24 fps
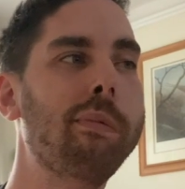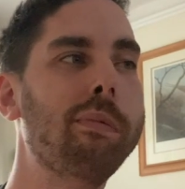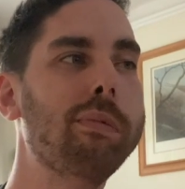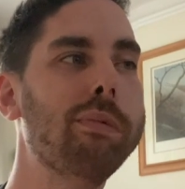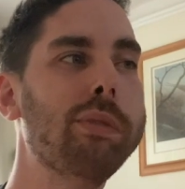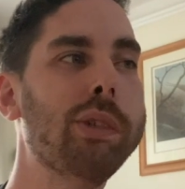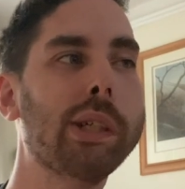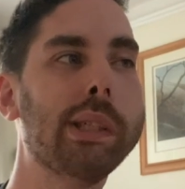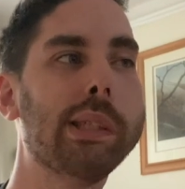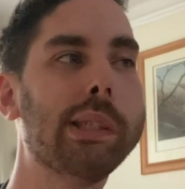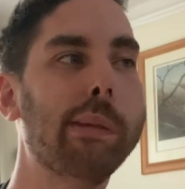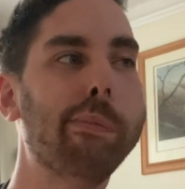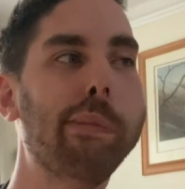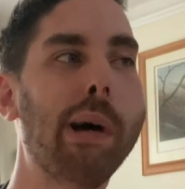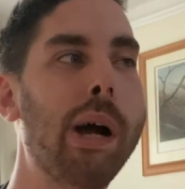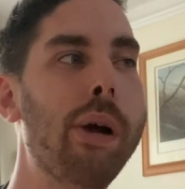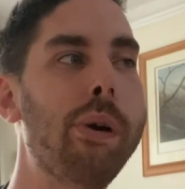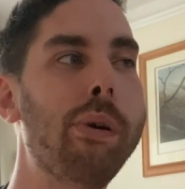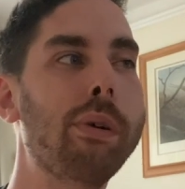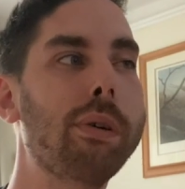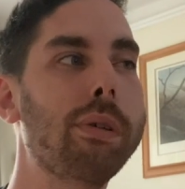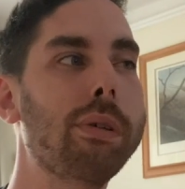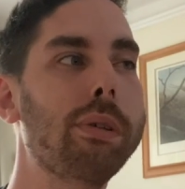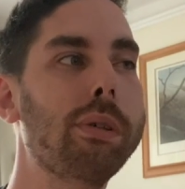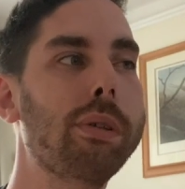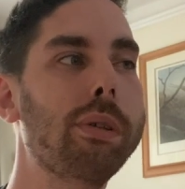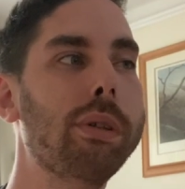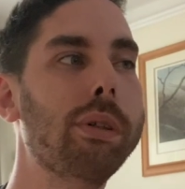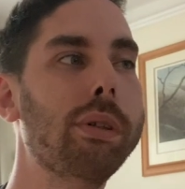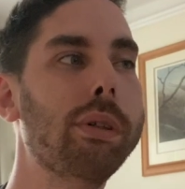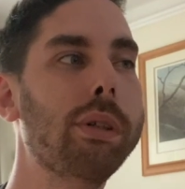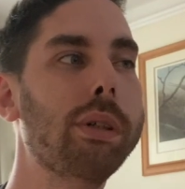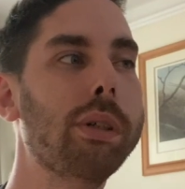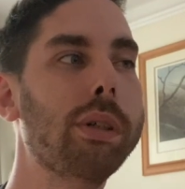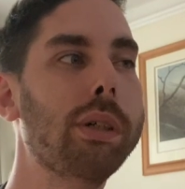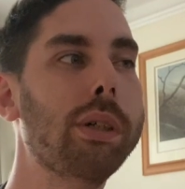Just about
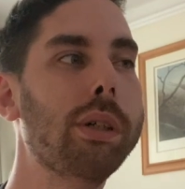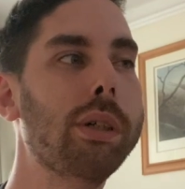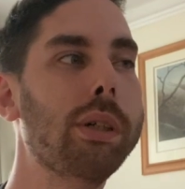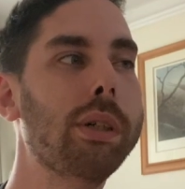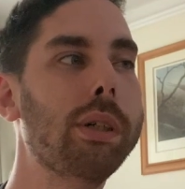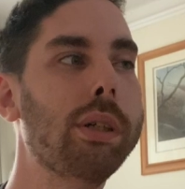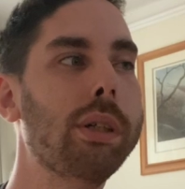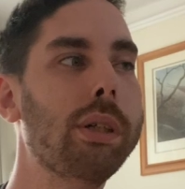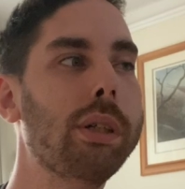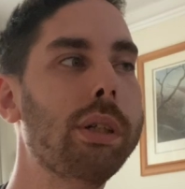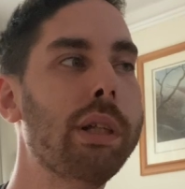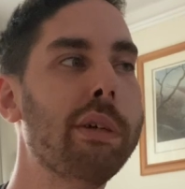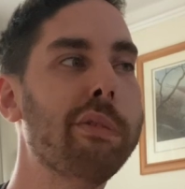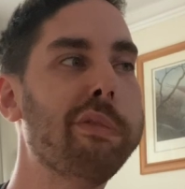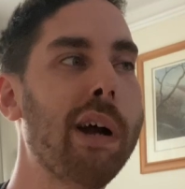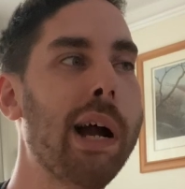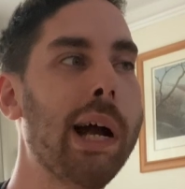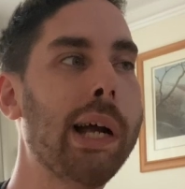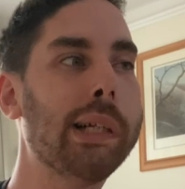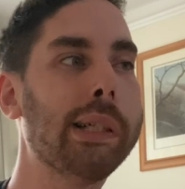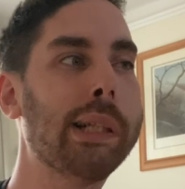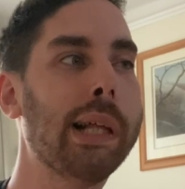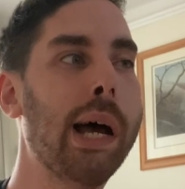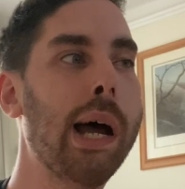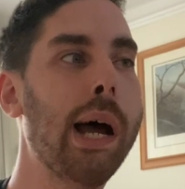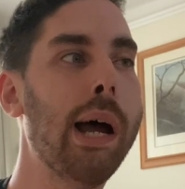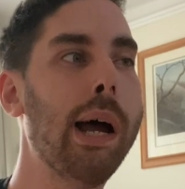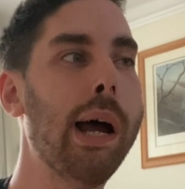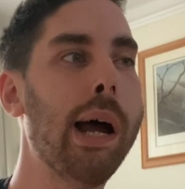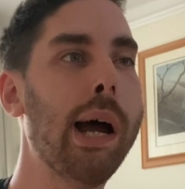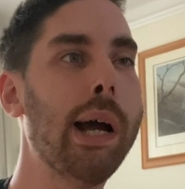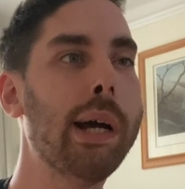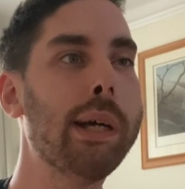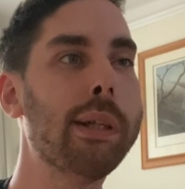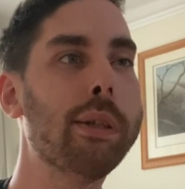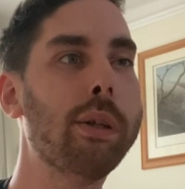the fact that
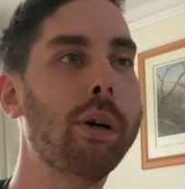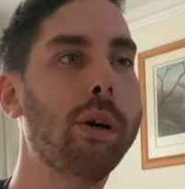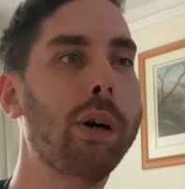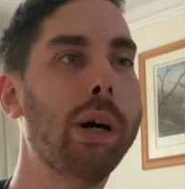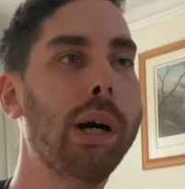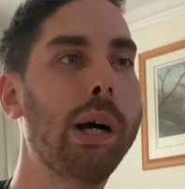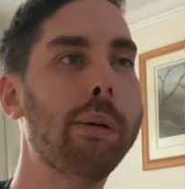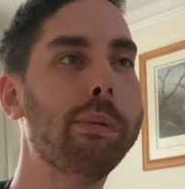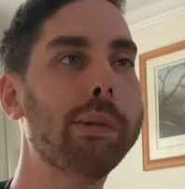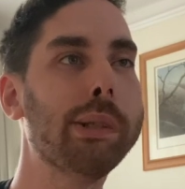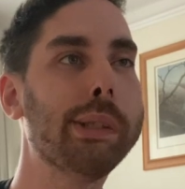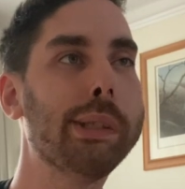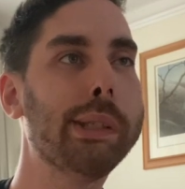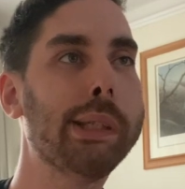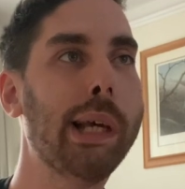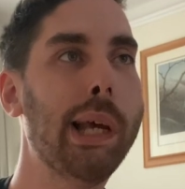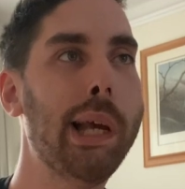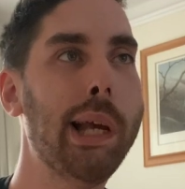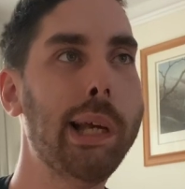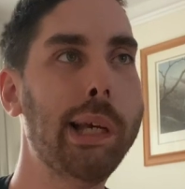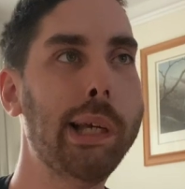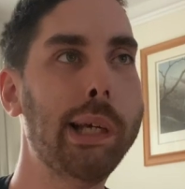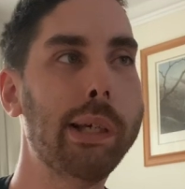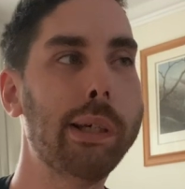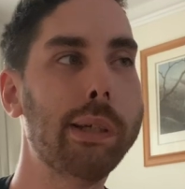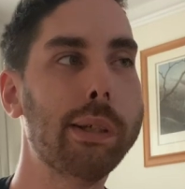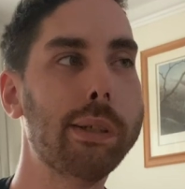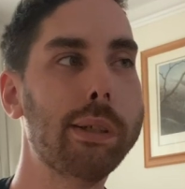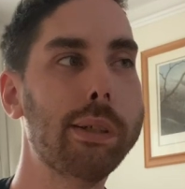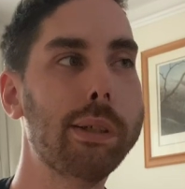I thought I was gay.